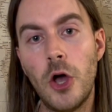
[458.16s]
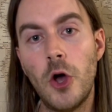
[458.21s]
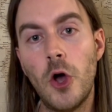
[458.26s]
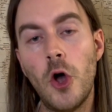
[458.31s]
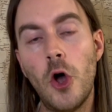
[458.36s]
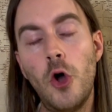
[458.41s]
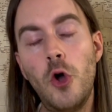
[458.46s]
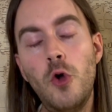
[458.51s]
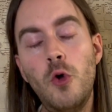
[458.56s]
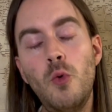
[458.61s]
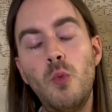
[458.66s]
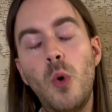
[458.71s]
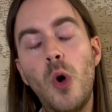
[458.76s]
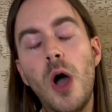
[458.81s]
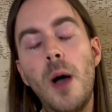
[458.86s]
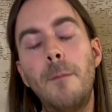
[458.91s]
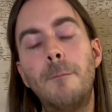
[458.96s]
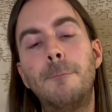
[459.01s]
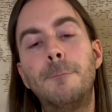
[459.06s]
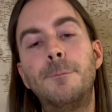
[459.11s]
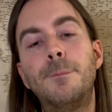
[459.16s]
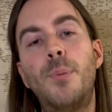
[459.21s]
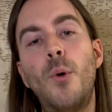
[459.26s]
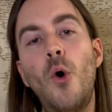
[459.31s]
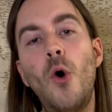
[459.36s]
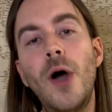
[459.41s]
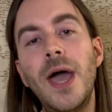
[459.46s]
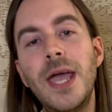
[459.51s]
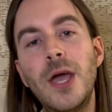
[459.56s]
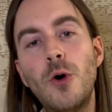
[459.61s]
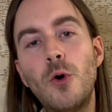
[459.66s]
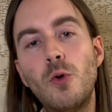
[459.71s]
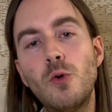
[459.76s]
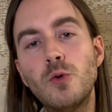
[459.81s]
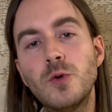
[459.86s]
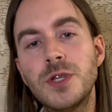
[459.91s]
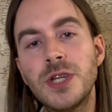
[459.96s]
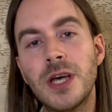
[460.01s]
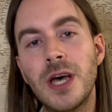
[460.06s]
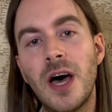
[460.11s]
who were
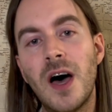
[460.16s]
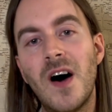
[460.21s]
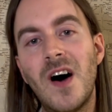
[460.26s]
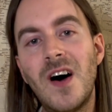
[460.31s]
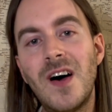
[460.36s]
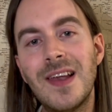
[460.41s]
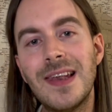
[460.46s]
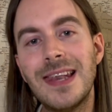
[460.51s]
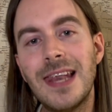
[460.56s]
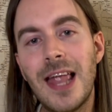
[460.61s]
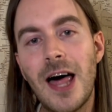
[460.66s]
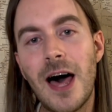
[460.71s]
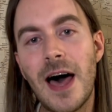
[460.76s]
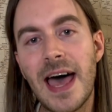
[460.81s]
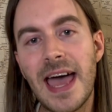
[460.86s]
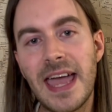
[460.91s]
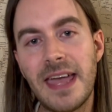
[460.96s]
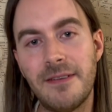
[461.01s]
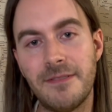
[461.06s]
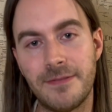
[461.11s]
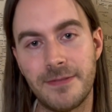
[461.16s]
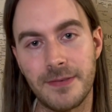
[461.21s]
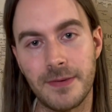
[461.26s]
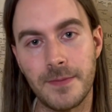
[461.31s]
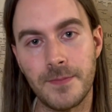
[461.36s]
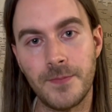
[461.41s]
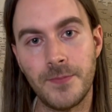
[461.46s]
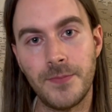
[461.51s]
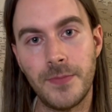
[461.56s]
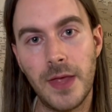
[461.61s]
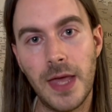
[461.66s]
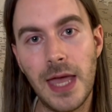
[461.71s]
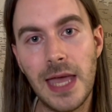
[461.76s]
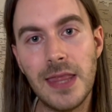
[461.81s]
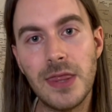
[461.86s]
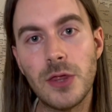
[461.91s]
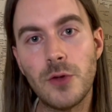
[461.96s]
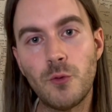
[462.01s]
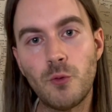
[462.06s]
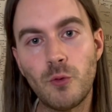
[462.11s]
boiled alive
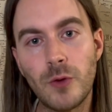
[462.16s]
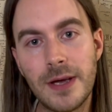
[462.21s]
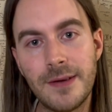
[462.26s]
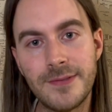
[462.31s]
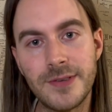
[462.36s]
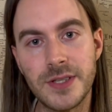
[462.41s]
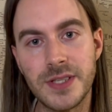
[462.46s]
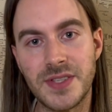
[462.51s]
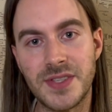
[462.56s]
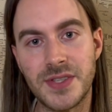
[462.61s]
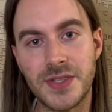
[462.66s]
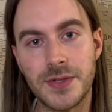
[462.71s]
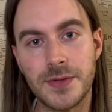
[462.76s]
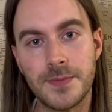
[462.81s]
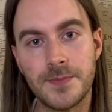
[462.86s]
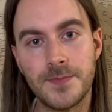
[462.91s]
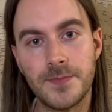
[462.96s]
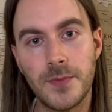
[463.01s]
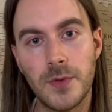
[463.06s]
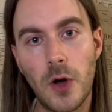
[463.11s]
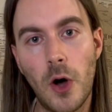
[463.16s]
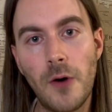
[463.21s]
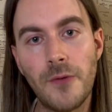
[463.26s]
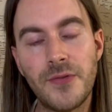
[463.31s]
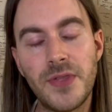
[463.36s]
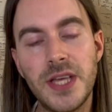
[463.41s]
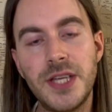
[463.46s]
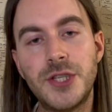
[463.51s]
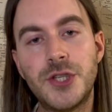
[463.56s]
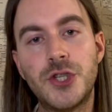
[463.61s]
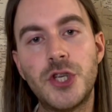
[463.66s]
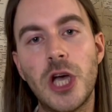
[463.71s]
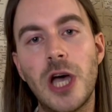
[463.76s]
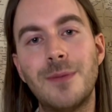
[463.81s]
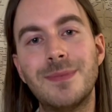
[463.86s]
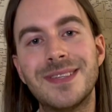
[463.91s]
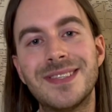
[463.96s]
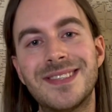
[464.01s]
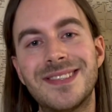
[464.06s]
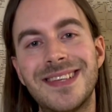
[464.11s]
in the rivers of these
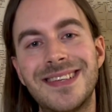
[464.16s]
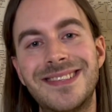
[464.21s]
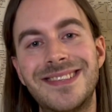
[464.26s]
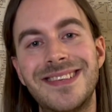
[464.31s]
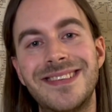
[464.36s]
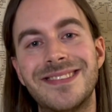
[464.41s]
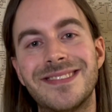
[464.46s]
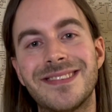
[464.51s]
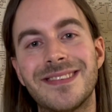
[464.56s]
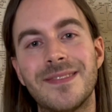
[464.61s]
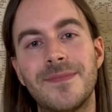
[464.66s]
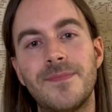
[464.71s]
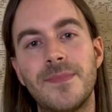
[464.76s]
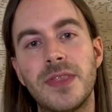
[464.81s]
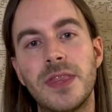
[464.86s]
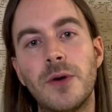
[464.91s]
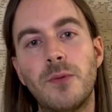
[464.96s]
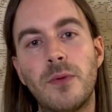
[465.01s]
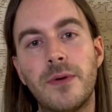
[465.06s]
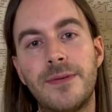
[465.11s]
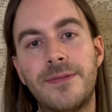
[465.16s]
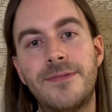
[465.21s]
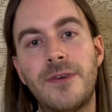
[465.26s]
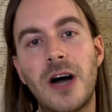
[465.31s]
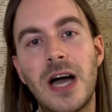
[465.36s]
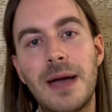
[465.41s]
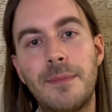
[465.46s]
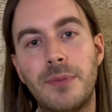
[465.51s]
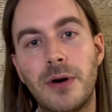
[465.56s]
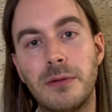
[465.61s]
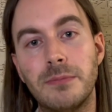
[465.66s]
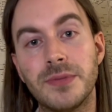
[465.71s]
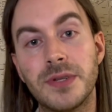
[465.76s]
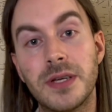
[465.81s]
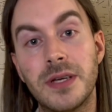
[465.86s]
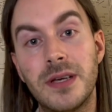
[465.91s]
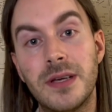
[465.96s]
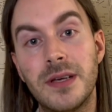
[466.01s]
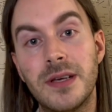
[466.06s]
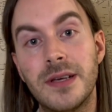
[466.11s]
German cities that were firebombed.
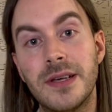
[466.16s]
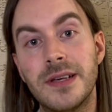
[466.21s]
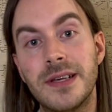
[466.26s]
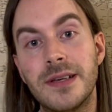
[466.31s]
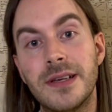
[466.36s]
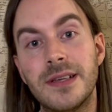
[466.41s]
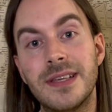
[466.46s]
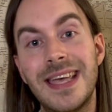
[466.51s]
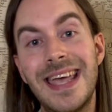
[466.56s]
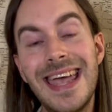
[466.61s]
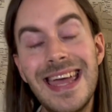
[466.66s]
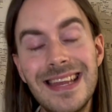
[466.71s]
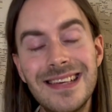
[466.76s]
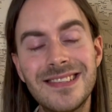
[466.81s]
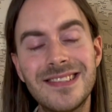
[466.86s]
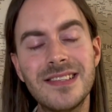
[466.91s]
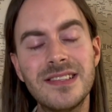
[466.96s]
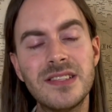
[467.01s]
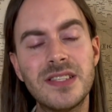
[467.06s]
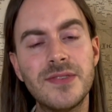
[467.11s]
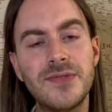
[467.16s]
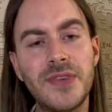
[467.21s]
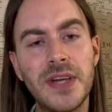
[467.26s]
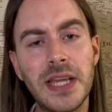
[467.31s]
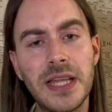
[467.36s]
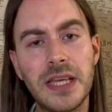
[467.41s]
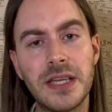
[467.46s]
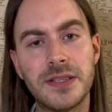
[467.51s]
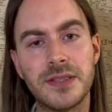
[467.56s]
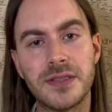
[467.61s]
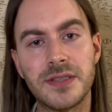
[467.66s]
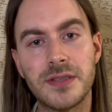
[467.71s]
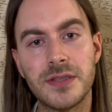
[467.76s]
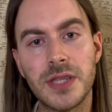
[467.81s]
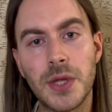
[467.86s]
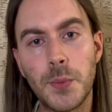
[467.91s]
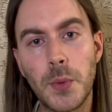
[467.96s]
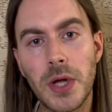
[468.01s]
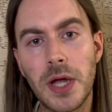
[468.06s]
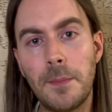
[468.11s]
Innocent civilians
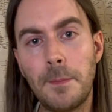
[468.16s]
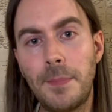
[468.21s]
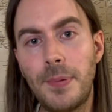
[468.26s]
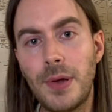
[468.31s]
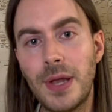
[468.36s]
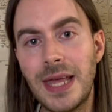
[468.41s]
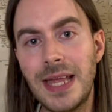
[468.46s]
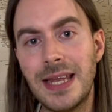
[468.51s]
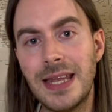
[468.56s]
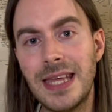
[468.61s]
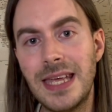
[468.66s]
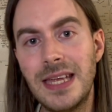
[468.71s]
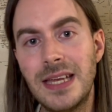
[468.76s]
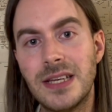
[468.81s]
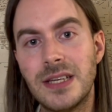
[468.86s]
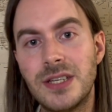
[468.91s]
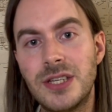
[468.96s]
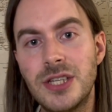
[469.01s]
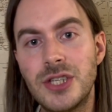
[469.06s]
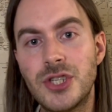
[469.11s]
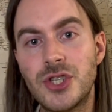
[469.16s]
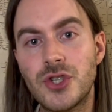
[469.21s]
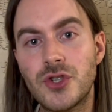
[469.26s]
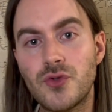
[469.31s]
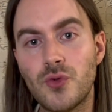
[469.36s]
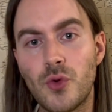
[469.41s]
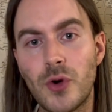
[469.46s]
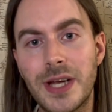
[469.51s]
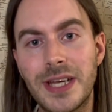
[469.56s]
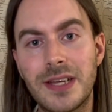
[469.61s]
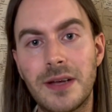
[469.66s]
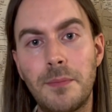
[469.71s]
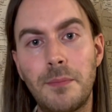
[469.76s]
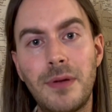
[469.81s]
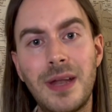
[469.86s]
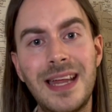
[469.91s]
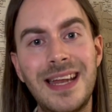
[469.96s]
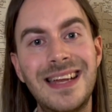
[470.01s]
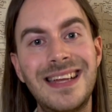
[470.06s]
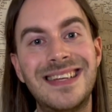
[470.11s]
that were completely destroyed,
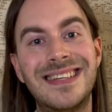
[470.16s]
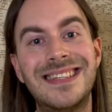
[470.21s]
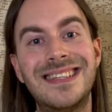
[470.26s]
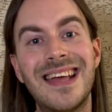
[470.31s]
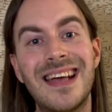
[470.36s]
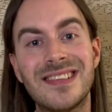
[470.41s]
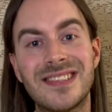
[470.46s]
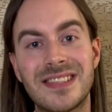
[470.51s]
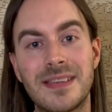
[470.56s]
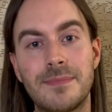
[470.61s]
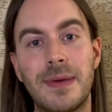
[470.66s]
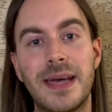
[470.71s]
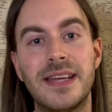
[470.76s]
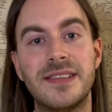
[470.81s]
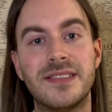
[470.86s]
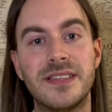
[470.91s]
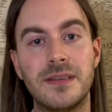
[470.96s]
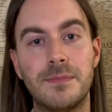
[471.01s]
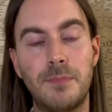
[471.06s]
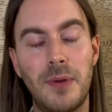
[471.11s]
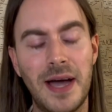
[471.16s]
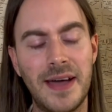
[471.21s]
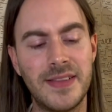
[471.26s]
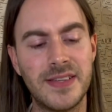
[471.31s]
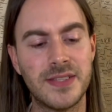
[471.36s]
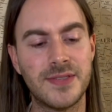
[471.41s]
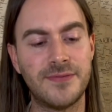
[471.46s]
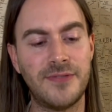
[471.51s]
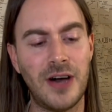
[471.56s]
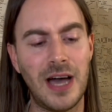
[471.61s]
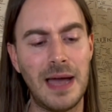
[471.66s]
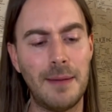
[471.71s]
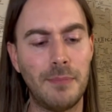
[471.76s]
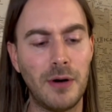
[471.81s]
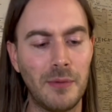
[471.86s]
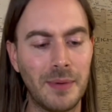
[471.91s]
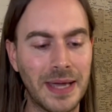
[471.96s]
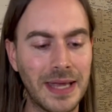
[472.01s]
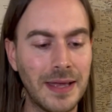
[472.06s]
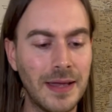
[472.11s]
completely decimated by this
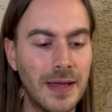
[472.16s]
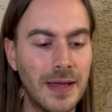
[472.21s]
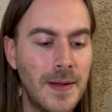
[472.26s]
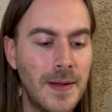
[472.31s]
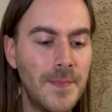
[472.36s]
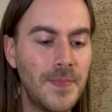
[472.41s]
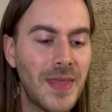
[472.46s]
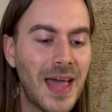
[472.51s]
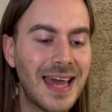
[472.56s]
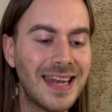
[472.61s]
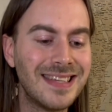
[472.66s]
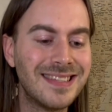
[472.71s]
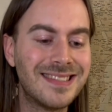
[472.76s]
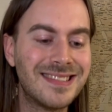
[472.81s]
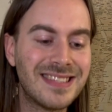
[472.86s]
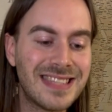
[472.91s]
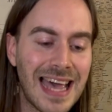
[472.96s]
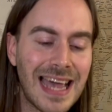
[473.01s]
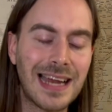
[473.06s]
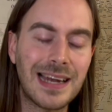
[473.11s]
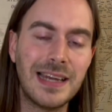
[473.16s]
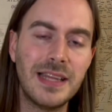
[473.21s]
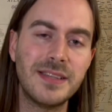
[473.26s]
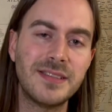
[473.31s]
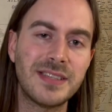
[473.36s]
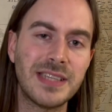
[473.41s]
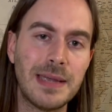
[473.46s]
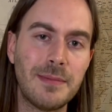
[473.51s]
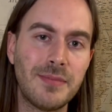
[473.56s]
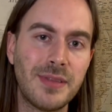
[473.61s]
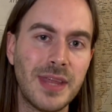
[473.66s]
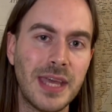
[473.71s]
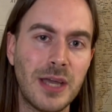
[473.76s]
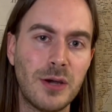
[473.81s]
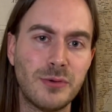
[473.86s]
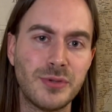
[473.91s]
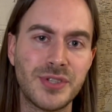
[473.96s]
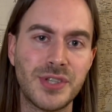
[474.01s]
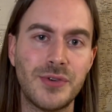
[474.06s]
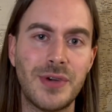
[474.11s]
firebombing. And exactly the same thing
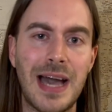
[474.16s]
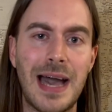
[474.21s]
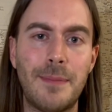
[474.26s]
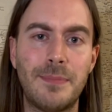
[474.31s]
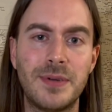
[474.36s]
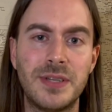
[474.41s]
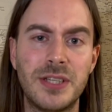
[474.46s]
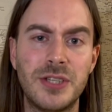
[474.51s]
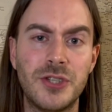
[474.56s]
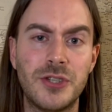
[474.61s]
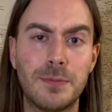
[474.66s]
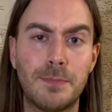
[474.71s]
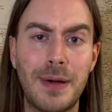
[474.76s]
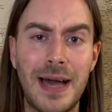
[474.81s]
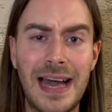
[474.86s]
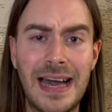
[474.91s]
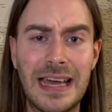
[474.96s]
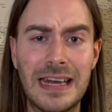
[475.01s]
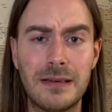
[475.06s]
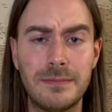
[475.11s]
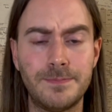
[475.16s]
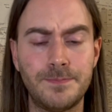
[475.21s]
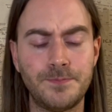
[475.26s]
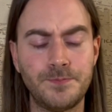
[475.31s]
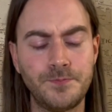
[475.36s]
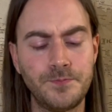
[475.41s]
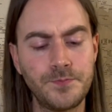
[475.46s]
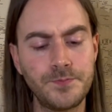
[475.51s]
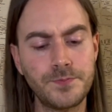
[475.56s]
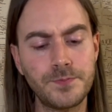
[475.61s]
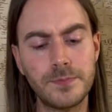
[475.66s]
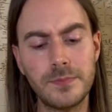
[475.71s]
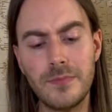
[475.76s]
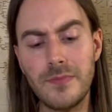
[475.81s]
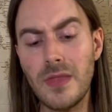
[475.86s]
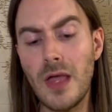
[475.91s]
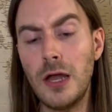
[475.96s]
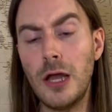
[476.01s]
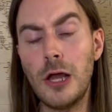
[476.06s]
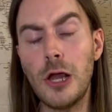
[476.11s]
also happened in Japan
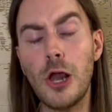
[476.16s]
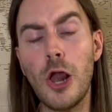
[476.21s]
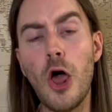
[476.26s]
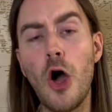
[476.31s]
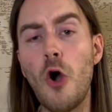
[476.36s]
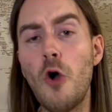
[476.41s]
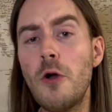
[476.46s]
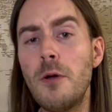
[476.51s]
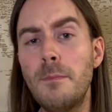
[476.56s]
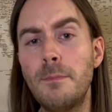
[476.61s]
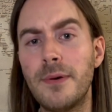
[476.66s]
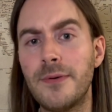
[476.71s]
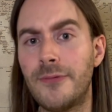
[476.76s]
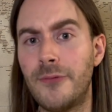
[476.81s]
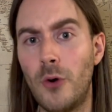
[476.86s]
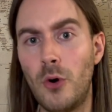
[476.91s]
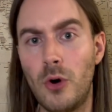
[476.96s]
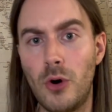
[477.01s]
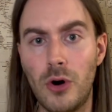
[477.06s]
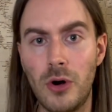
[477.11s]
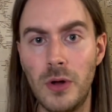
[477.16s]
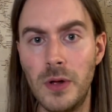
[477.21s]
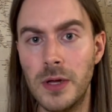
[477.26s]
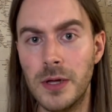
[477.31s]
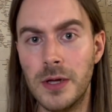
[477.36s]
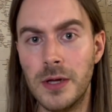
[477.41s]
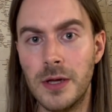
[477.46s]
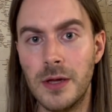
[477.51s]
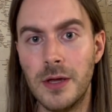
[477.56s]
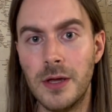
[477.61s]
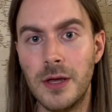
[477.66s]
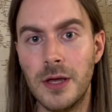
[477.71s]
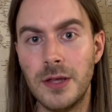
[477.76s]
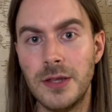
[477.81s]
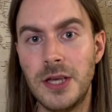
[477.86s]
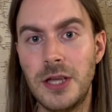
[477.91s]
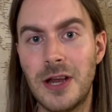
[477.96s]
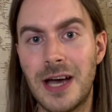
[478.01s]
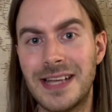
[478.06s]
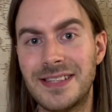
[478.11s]
long before
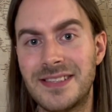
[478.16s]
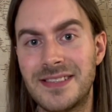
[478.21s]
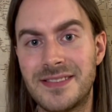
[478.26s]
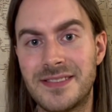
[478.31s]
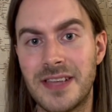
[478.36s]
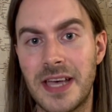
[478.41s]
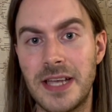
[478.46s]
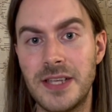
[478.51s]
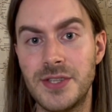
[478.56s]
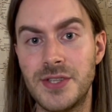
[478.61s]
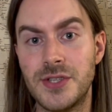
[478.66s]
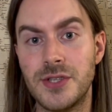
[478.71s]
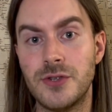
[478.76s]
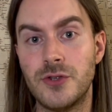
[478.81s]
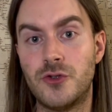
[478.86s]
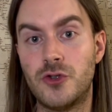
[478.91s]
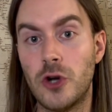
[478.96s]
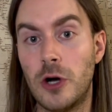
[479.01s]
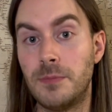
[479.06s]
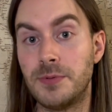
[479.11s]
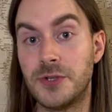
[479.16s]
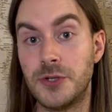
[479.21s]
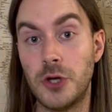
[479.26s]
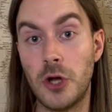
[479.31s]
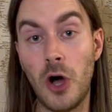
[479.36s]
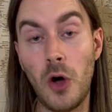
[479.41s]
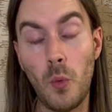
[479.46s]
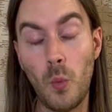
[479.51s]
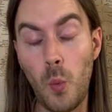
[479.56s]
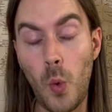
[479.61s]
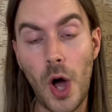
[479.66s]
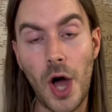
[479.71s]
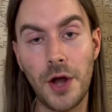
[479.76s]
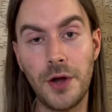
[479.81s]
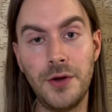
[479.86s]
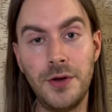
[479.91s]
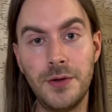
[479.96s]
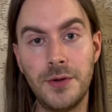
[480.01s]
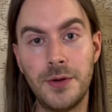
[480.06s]
the United States dropped not one,